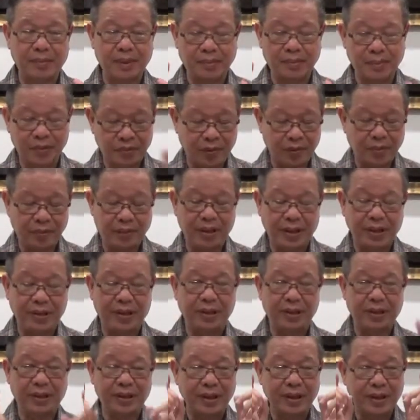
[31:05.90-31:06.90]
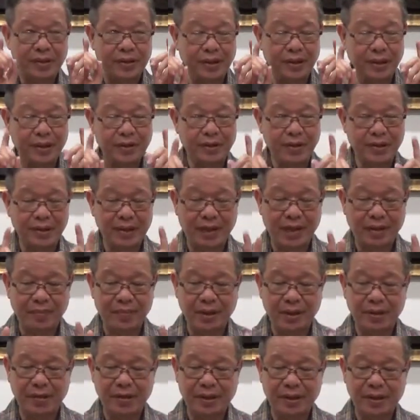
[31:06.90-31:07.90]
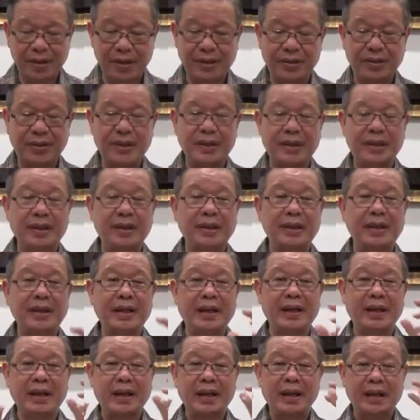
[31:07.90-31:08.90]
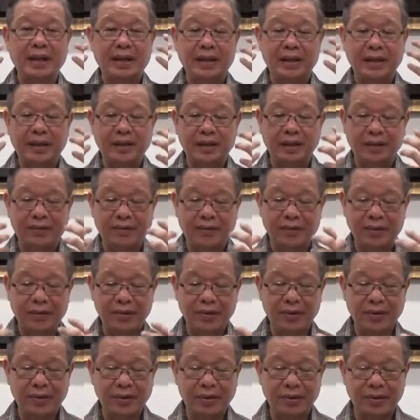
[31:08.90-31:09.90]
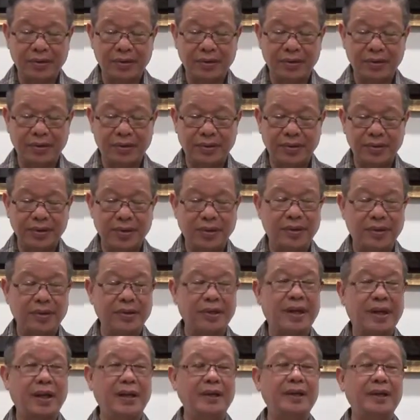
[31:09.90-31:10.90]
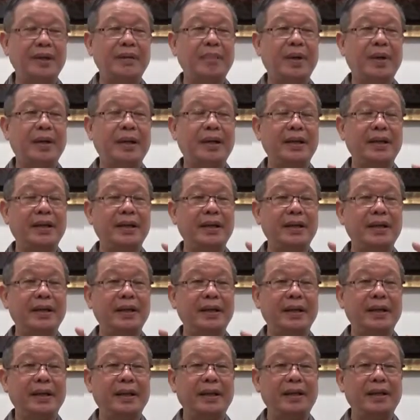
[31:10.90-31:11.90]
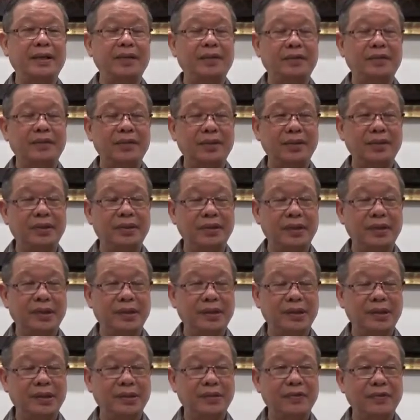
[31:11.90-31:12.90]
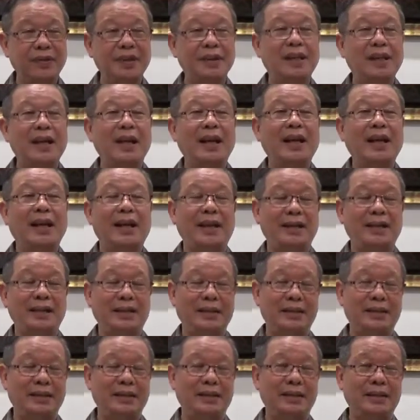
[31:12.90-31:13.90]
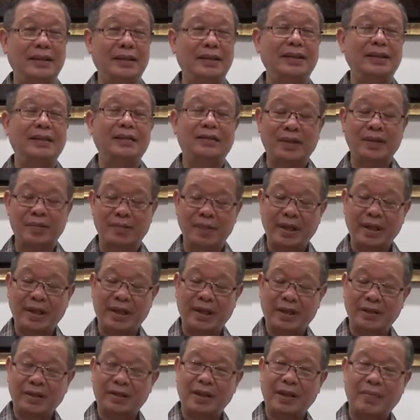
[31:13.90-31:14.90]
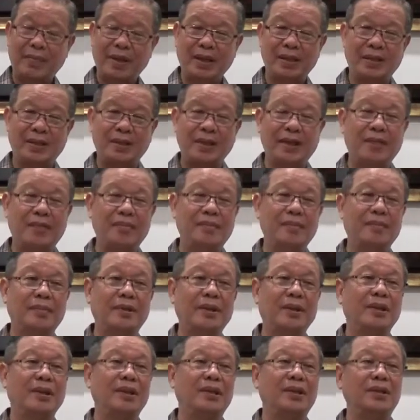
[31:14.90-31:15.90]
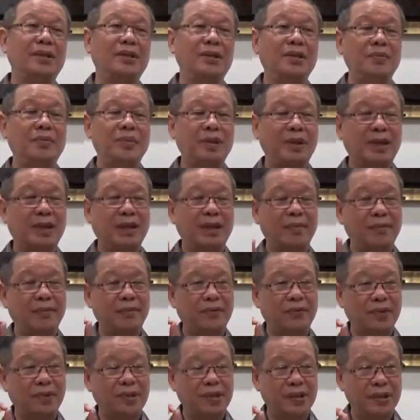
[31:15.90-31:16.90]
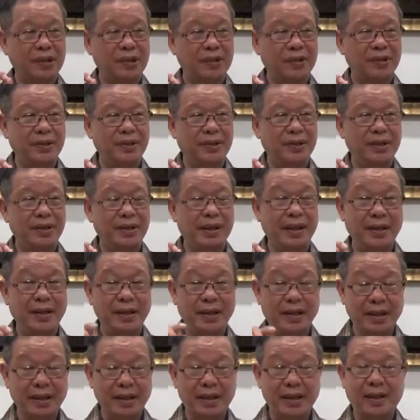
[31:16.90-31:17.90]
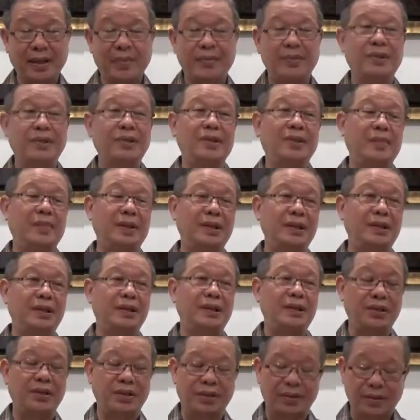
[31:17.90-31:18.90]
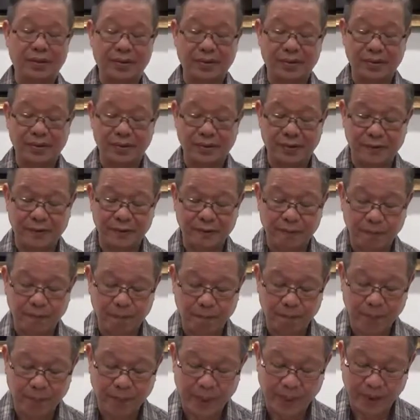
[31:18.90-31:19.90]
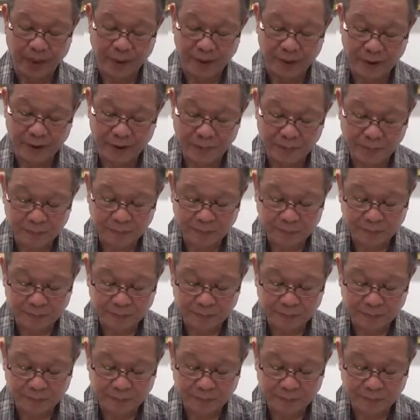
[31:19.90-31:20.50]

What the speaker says: before meditation, listening to the Dhamma, you just listen, let it flow through your heart and mind. You feel glad. And then from there, step by step, you become focused. And that helps your meditation also. All right?